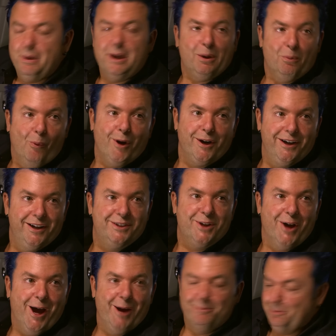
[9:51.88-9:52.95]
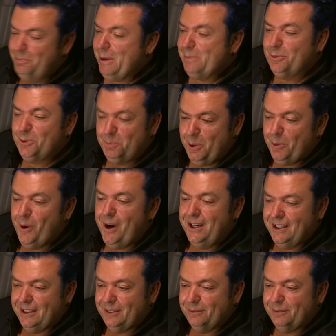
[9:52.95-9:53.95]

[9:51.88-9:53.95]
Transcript: make them one at a time, and people would be waiting a